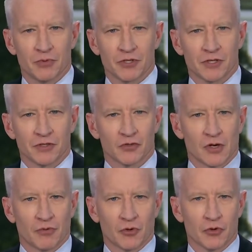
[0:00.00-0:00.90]
President
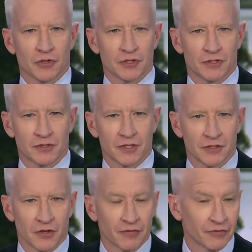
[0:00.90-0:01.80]
Trump, of course,
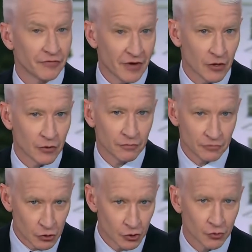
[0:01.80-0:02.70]
doesn't often
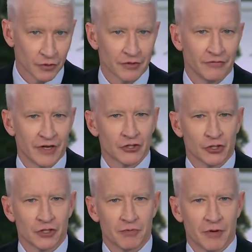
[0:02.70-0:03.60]
follow usual
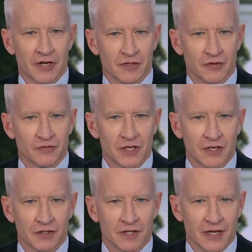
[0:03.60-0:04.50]
conventions, but as you've
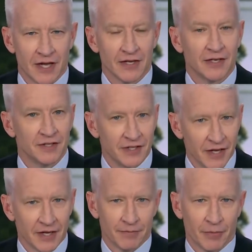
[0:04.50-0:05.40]
seen today, he
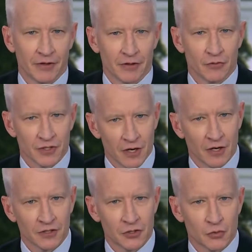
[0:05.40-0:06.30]
did. But the
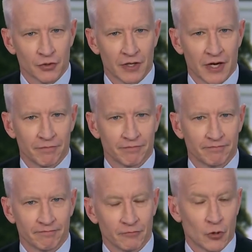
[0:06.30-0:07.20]
results were not
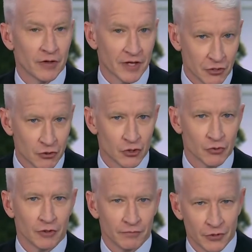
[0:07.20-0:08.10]
all that
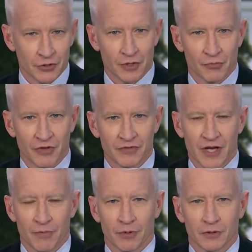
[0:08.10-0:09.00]
usual. Here's a brief
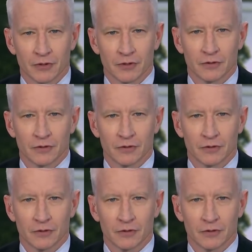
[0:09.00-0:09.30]
sample.